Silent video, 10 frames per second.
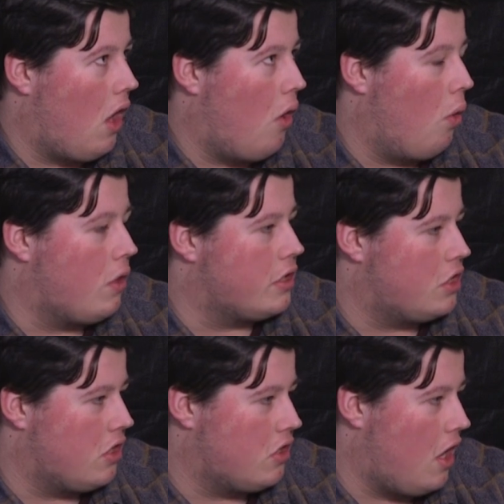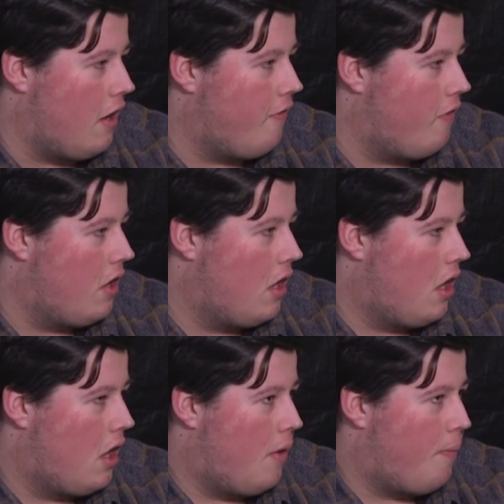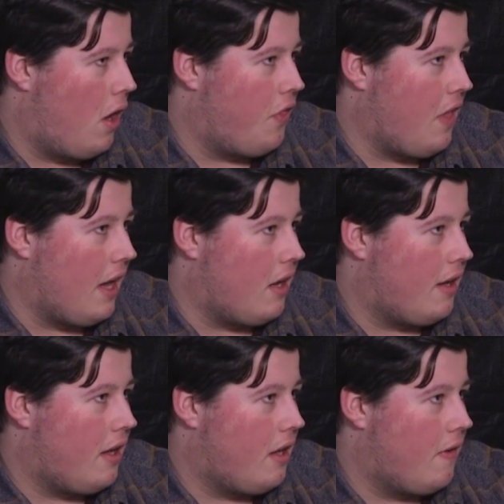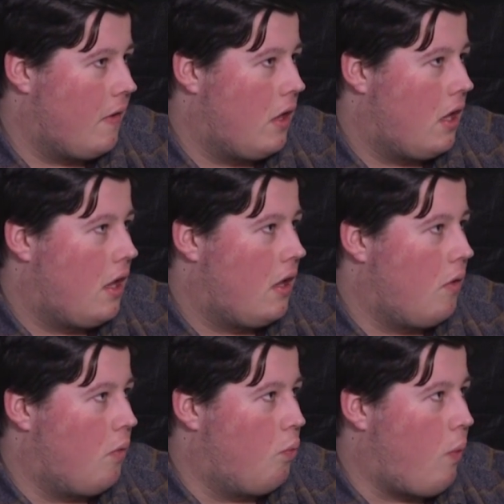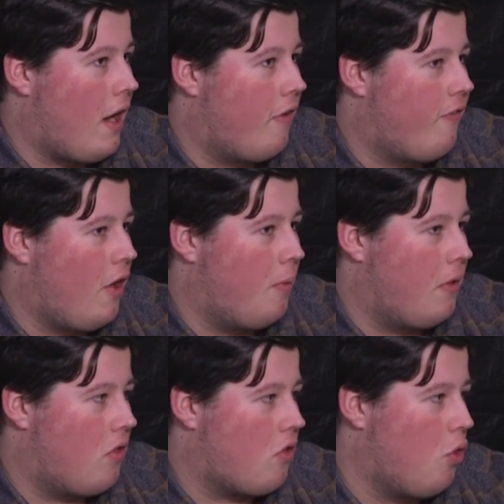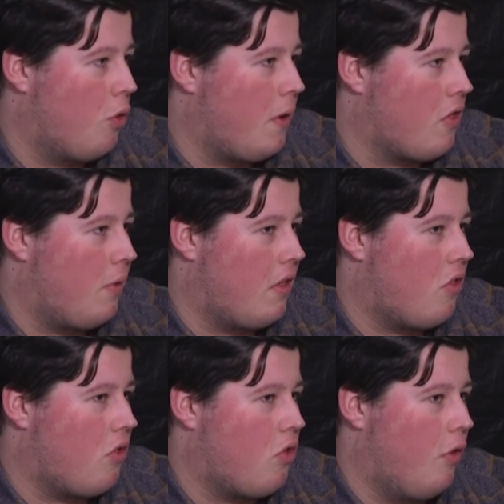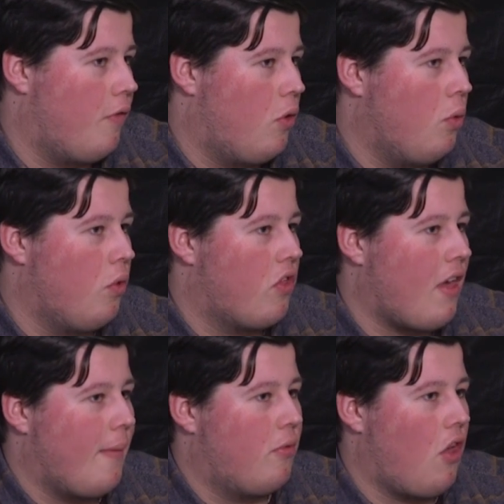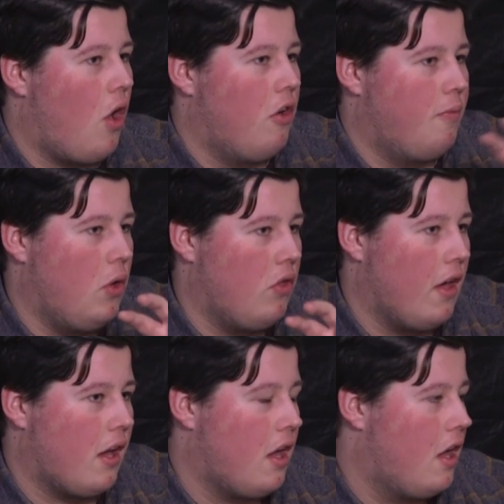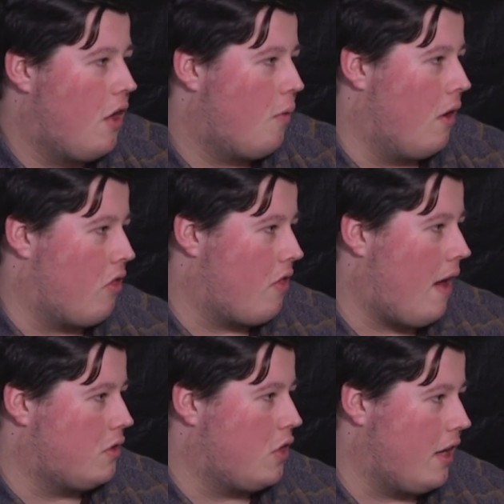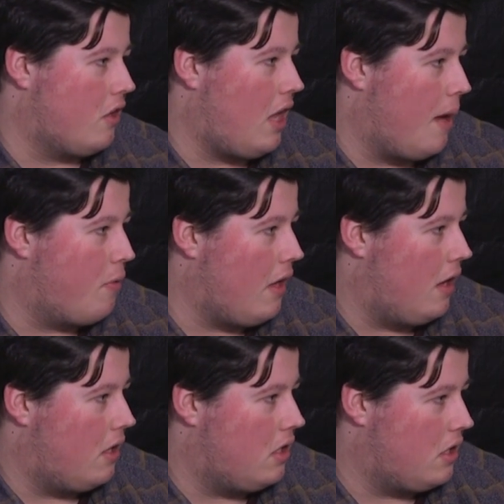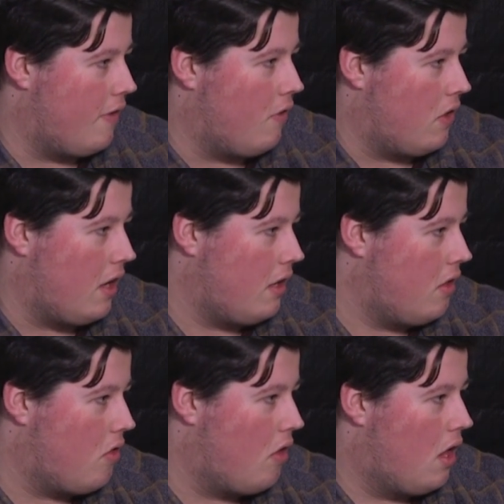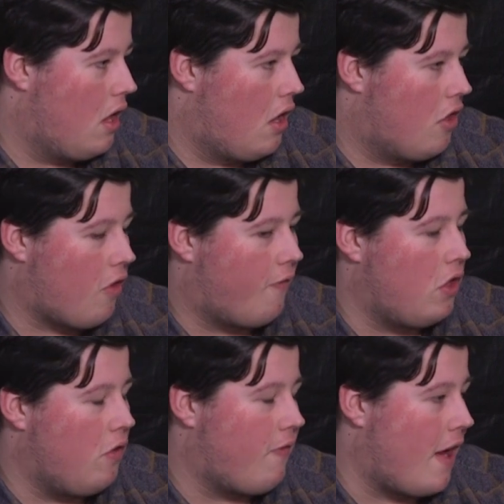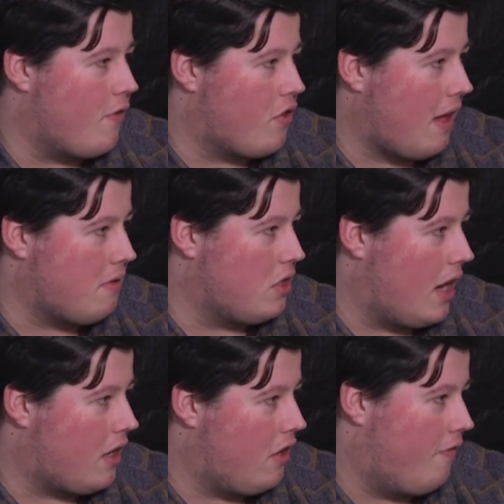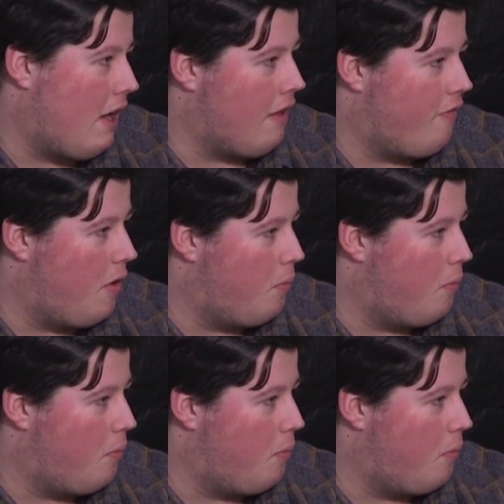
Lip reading: orchestra stuff, but I think when a film is scored by someone, it's sort of all the same tone of music, whereas a soundtrack dips into different things. So for you, favourite soundtrack of any